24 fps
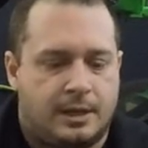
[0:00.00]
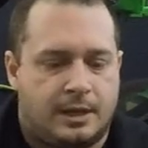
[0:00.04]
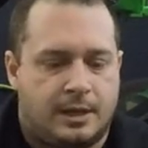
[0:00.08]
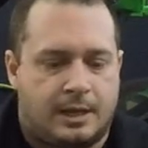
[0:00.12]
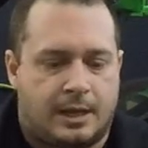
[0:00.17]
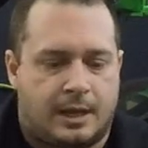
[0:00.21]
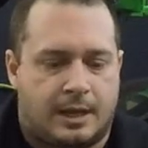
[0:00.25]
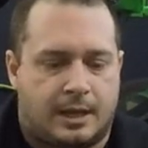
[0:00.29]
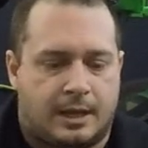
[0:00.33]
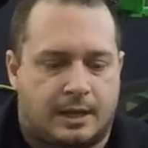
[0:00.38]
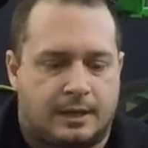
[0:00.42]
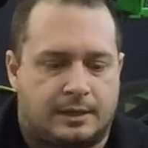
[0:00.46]

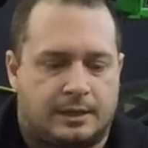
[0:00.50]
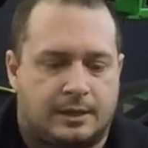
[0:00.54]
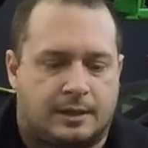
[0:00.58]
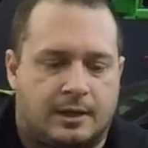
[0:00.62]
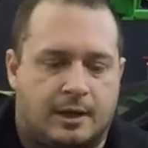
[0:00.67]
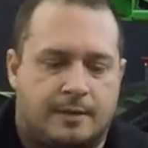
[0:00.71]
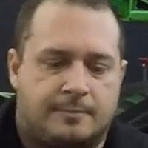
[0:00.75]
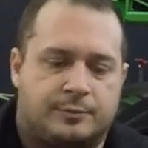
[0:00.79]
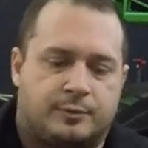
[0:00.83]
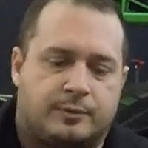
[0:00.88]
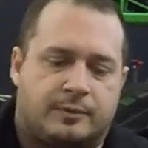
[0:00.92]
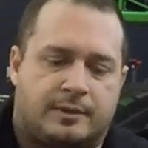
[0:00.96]
and it
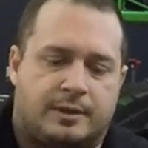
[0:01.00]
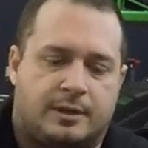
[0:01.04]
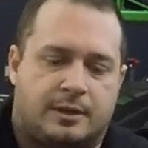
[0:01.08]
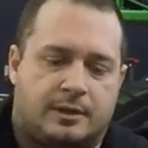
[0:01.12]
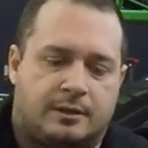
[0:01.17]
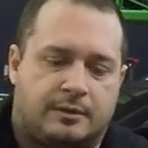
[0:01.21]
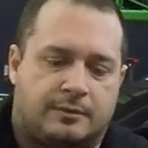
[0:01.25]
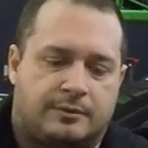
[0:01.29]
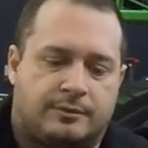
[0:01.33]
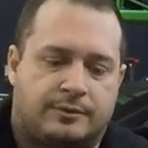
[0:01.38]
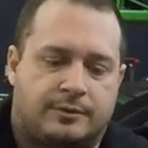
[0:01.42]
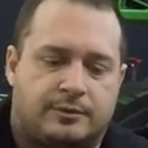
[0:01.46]
comes with a
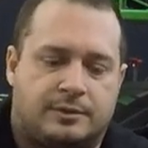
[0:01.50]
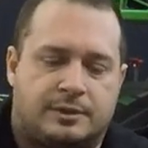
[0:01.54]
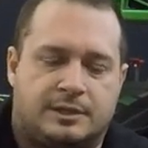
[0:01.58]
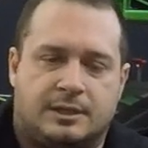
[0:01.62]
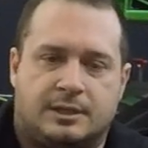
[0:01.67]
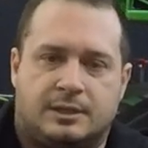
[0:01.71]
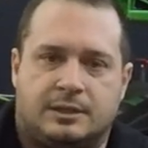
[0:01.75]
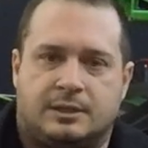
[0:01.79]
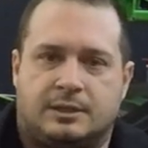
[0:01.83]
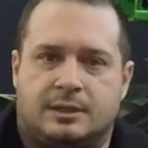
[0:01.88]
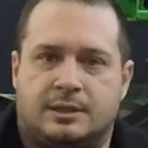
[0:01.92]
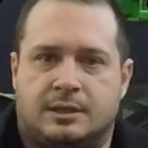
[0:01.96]

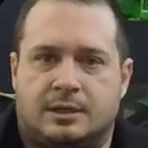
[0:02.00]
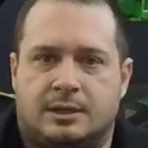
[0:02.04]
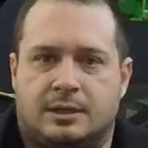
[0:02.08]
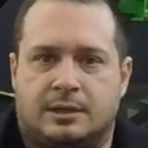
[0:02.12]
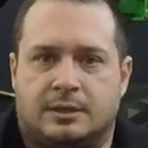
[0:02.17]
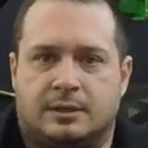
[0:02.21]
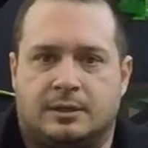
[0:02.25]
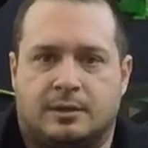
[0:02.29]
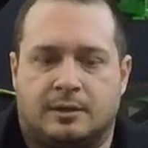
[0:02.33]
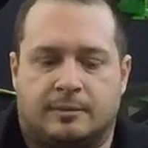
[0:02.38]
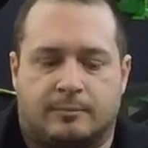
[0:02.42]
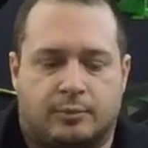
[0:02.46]

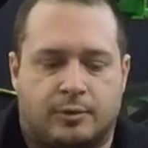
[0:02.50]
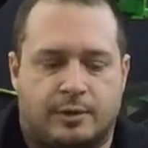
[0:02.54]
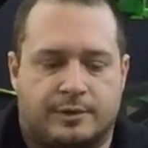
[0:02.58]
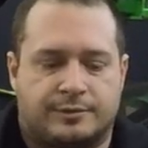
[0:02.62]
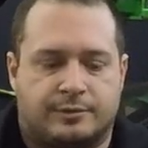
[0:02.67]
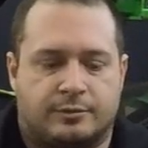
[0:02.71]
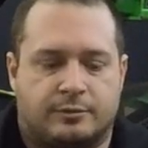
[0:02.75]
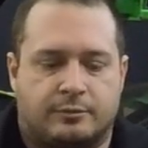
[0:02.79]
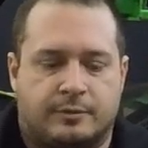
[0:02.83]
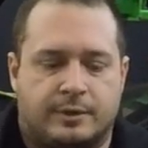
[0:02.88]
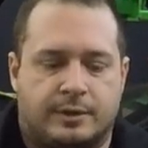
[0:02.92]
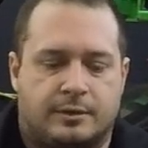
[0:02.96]
13T
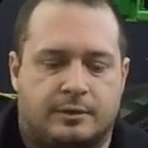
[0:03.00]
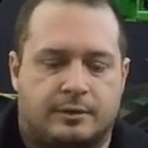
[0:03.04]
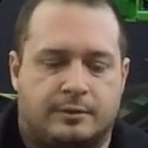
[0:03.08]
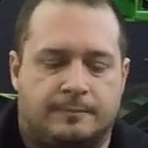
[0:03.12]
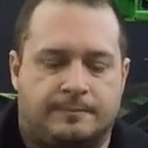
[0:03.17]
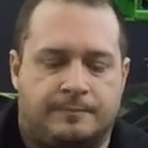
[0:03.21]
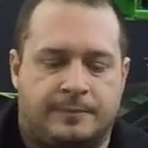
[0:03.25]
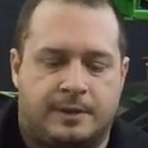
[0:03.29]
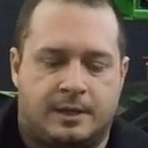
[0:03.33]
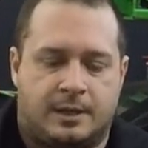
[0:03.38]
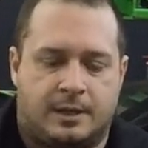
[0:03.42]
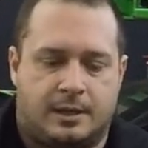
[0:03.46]
compressor wheel
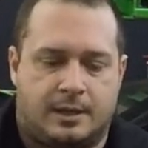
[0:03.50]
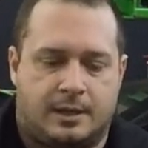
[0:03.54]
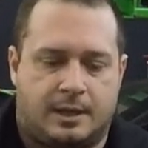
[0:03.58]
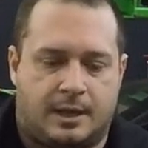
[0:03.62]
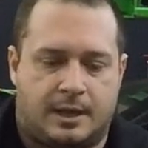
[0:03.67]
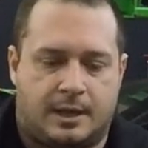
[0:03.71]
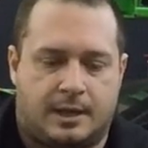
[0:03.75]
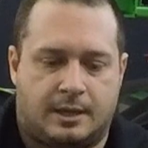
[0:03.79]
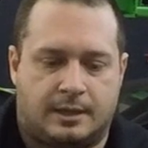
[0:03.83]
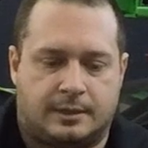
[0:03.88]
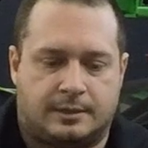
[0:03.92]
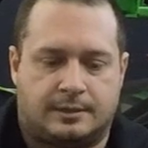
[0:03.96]

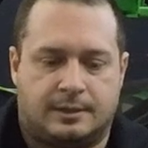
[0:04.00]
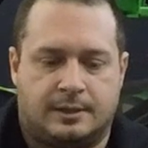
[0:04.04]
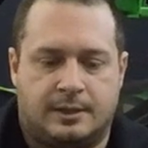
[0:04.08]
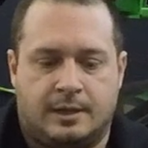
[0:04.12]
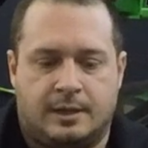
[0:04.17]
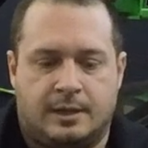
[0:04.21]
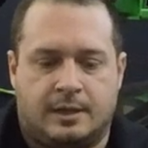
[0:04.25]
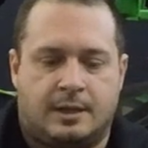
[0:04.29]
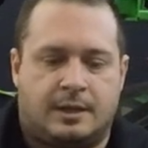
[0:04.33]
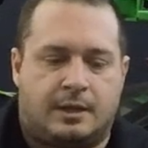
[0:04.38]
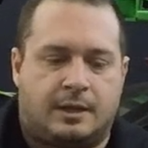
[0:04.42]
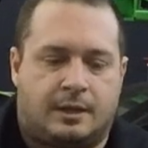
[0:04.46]
and
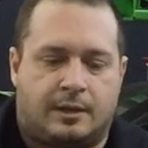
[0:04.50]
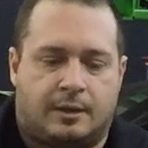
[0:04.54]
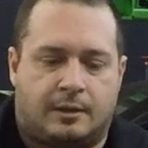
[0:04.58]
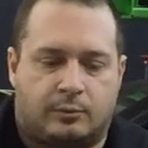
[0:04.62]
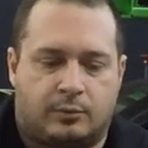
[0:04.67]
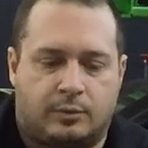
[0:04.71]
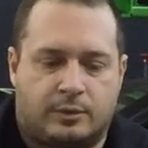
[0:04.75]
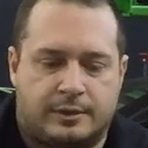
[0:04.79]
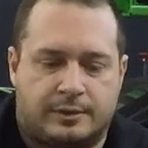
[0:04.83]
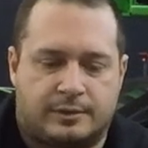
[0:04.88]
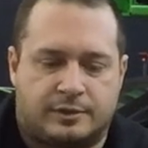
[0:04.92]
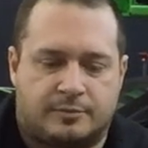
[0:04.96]
a
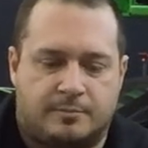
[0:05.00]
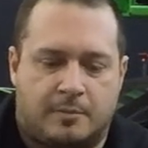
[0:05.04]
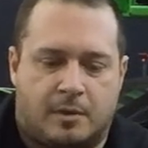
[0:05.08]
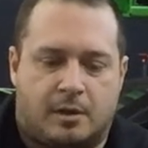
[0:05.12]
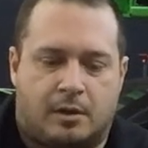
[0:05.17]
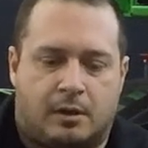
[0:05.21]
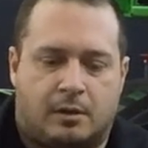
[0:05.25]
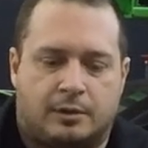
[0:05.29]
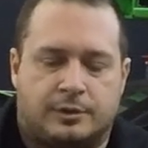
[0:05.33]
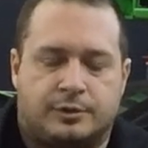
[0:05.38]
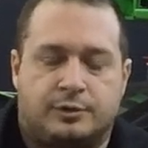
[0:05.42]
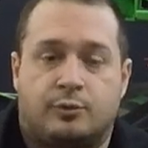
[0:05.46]
really
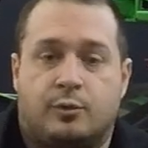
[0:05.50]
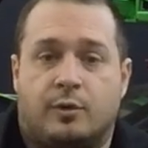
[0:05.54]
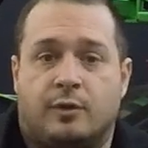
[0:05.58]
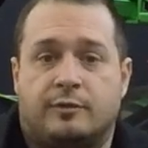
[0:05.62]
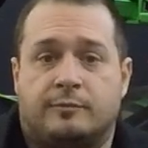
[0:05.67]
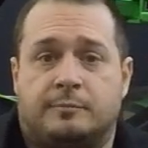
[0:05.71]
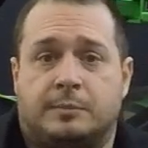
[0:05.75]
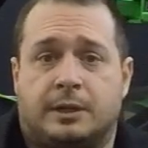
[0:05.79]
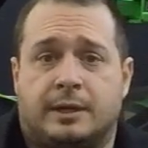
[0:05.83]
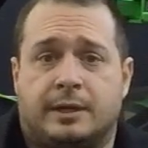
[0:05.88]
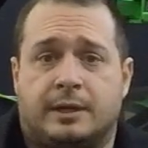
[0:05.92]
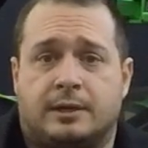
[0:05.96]
small
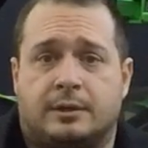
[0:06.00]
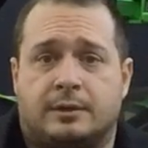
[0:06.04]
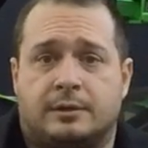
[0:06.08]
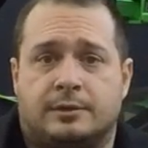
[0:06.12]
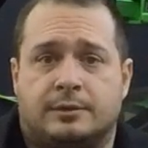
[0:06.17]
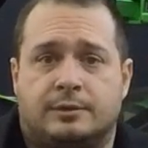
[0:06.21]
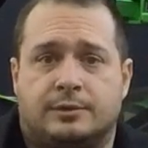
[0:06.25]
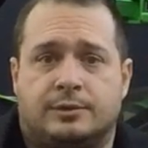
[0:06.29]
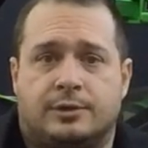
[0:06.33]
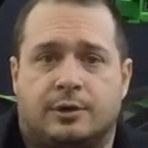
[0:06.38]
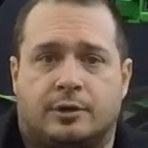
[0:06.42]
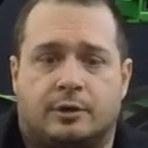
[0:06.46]
12-blade
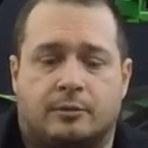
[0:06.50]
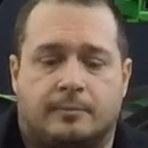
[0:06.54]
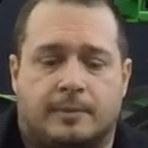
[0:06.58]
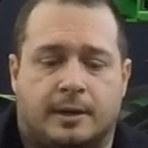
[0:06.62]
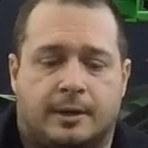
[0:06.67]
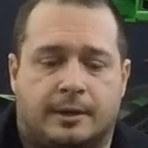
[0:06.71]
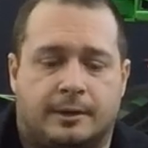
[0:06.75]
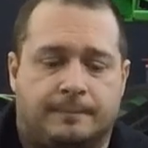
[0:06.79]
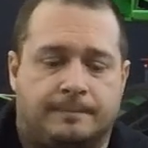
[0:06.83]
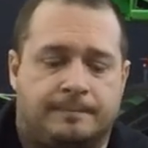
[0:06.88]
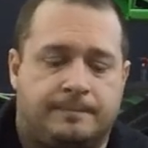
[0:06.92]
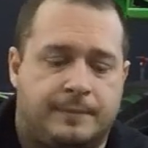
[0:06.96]
turbine.